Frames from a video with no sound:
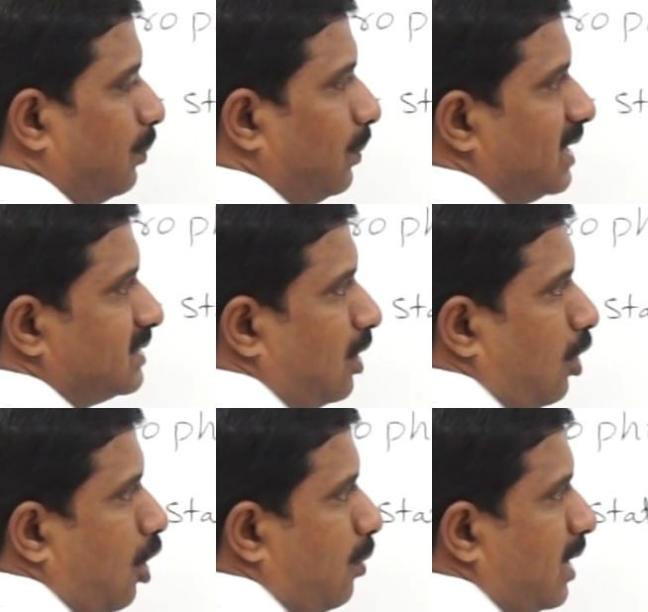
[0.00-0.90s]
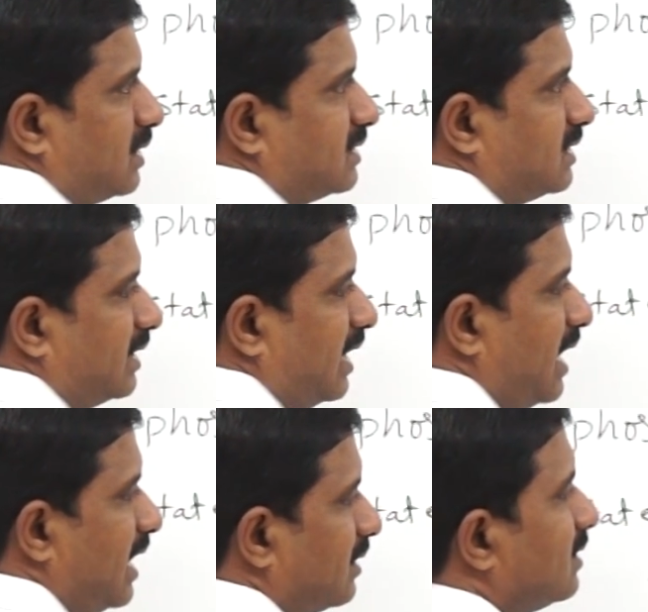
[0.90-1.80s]
plus how many oxygens are
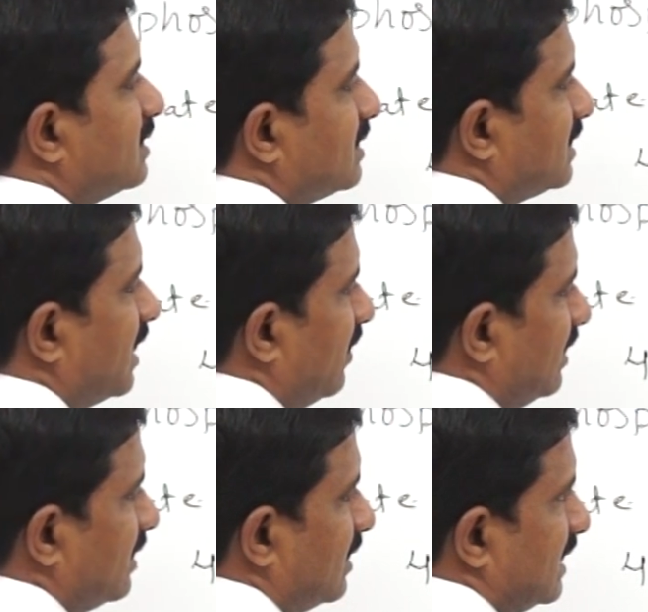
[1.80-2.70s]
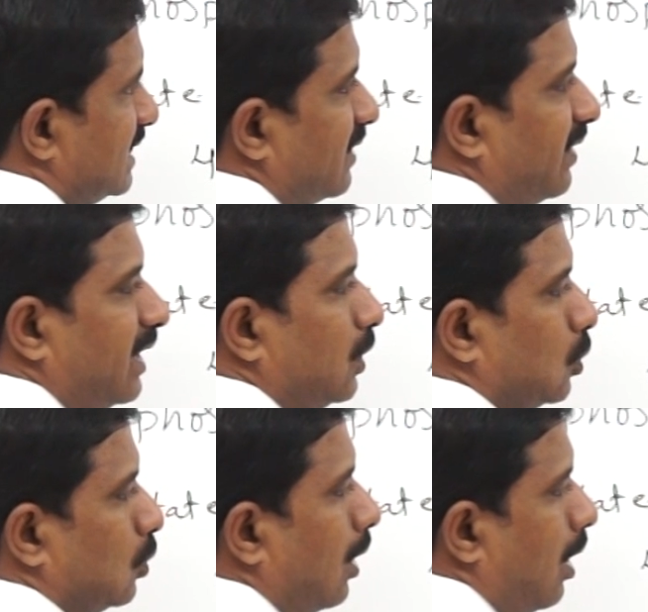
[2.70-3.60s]
there? 7. 7
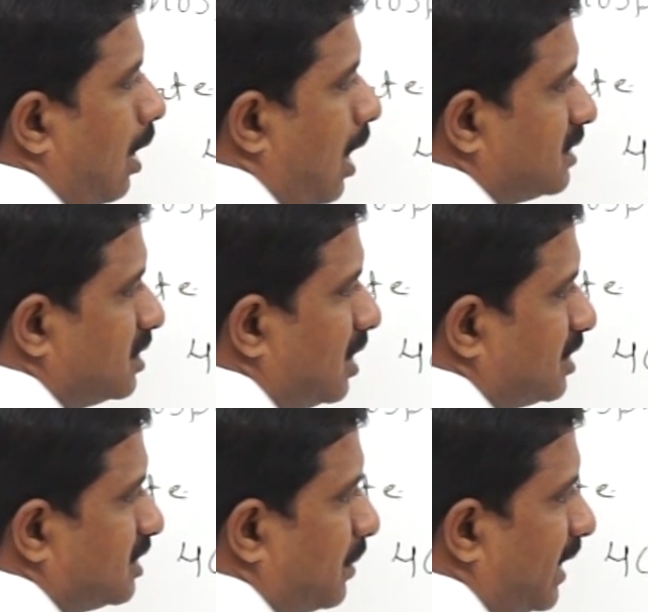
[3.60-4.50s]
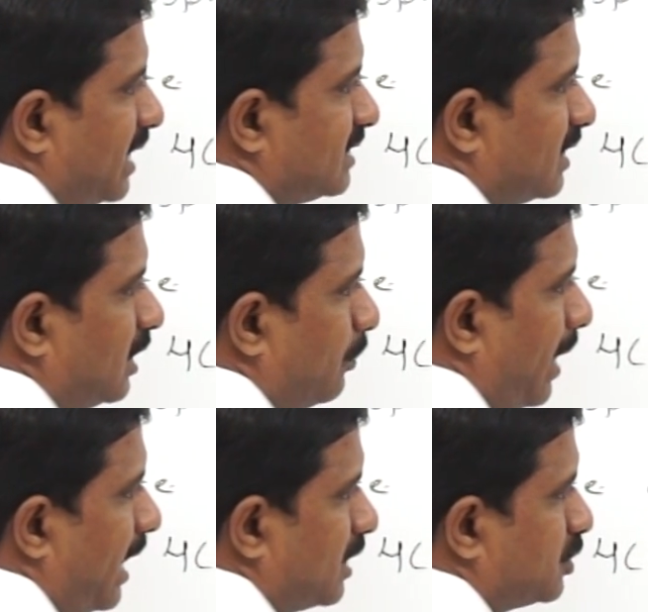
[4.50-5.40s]
into oxygen number is
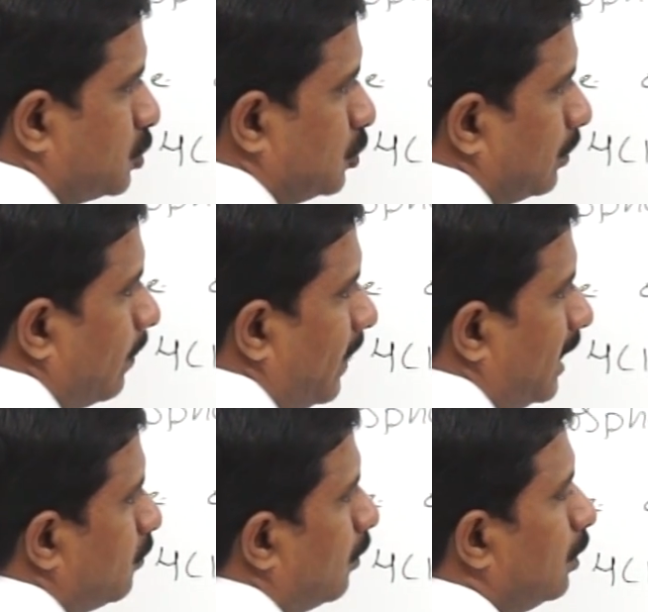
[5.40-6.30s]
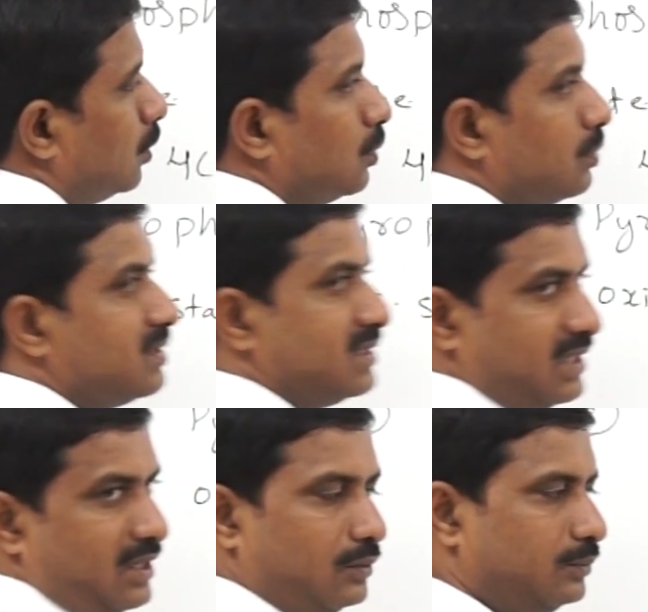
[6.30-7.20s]
-2, equal to
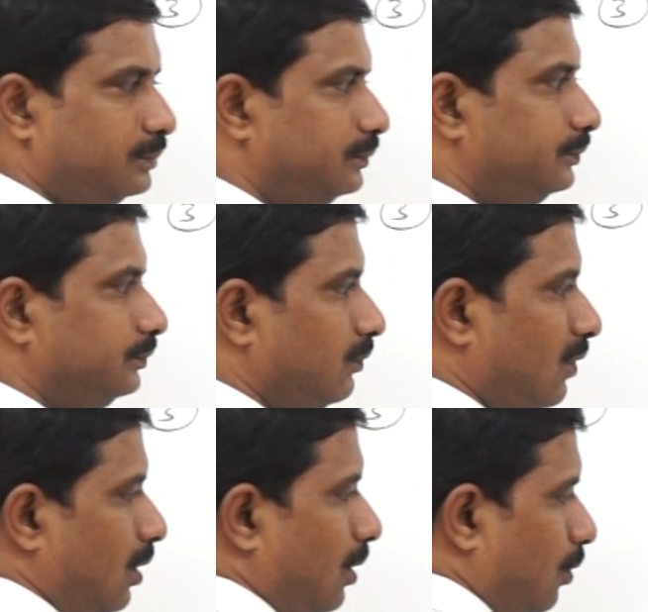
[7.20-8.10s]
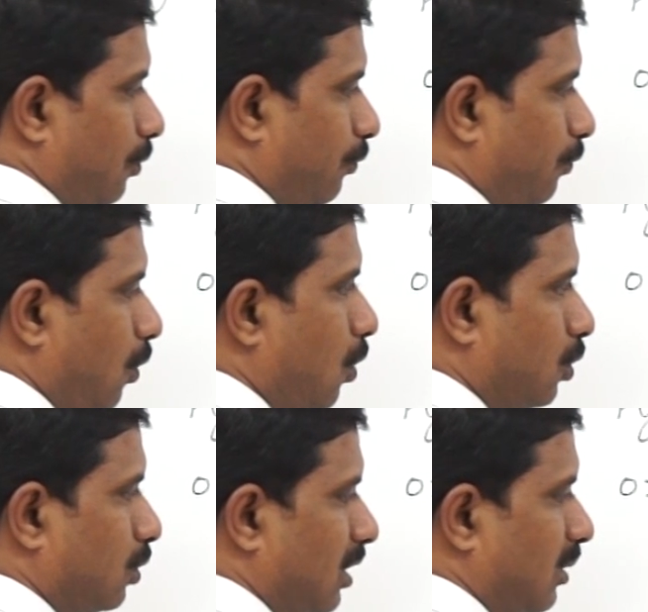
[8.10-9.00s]
0.
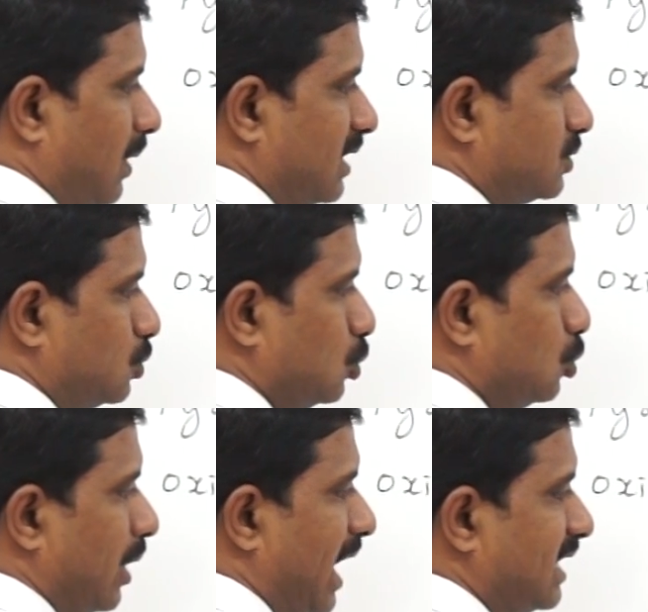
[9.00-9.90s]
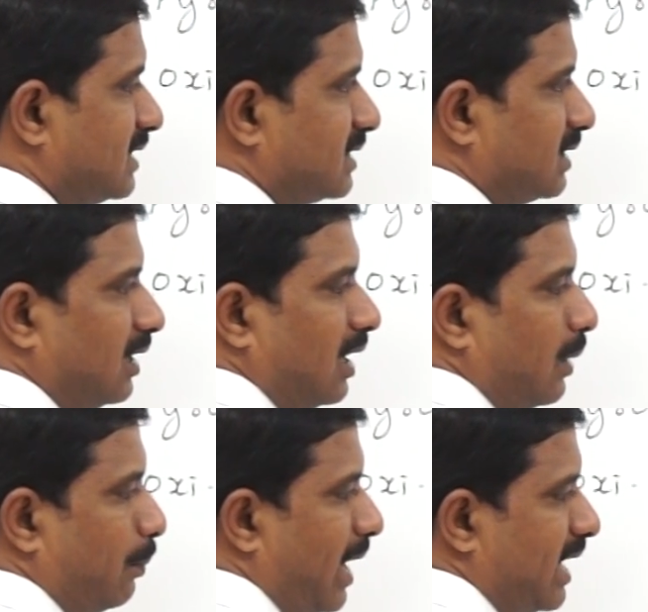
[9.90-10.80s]
4 plus 2x
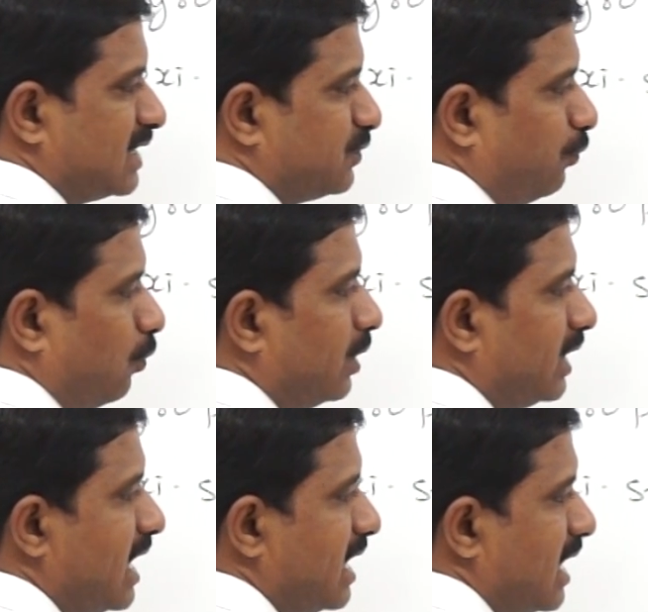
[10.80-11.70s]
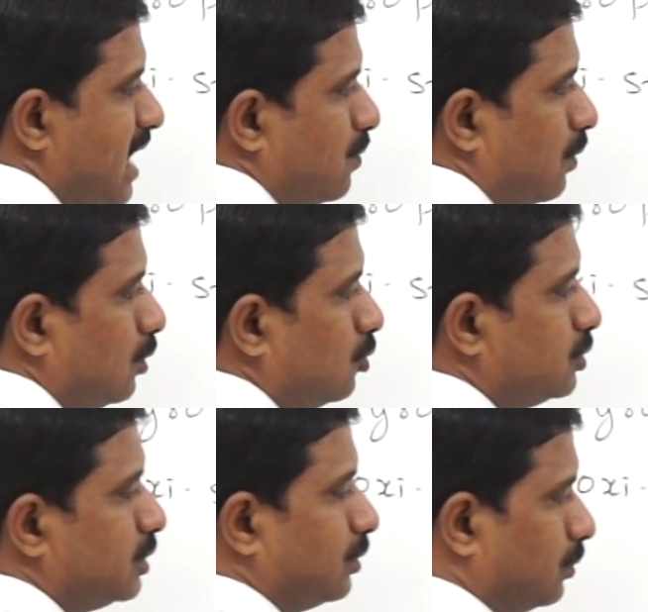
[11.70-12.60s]
minus 14 equal to
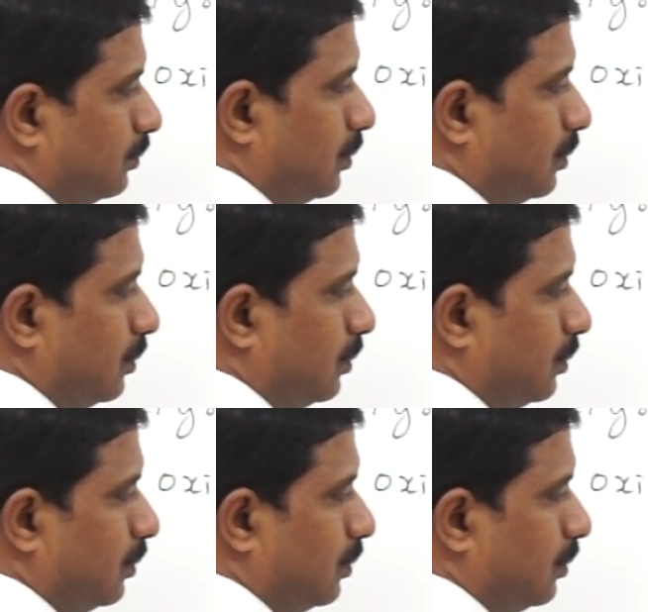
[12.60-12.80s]
0.